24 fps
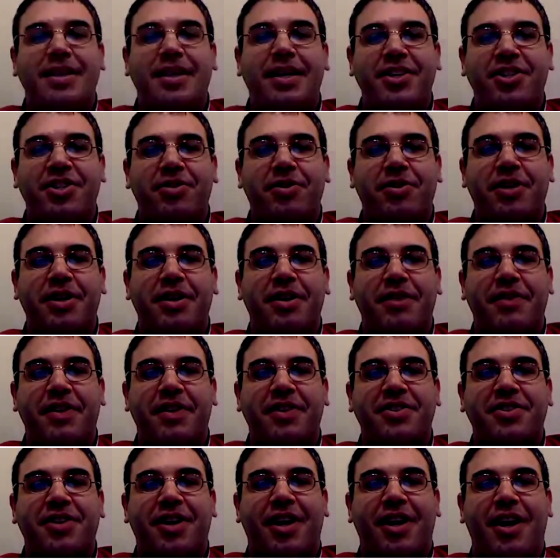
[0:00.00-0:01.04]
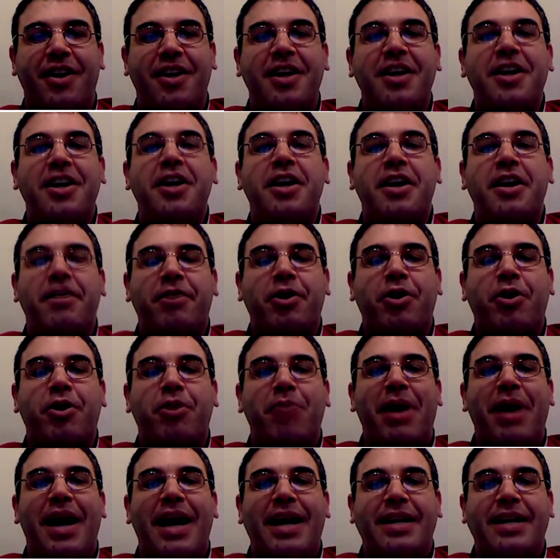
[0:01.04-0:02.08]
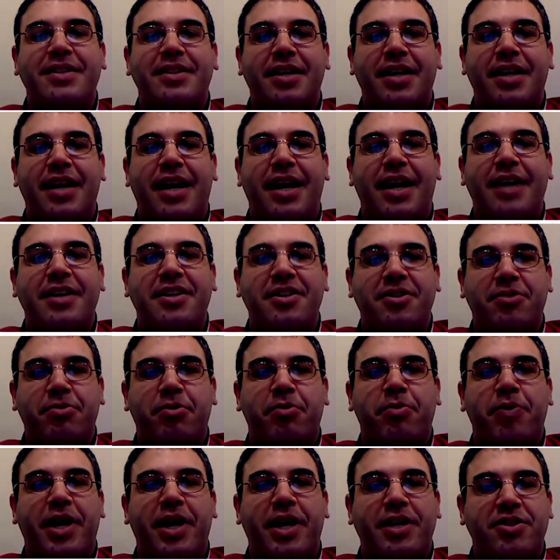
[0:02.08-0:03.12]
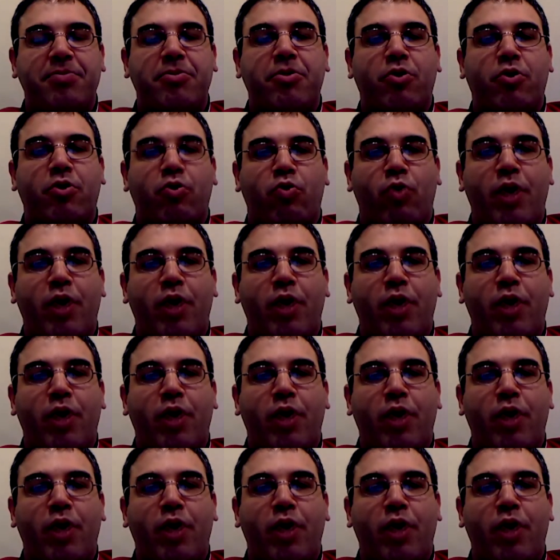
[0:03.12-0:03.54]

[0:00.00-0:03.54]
I'll go back to the history of this all. If you go back to the 90s when we had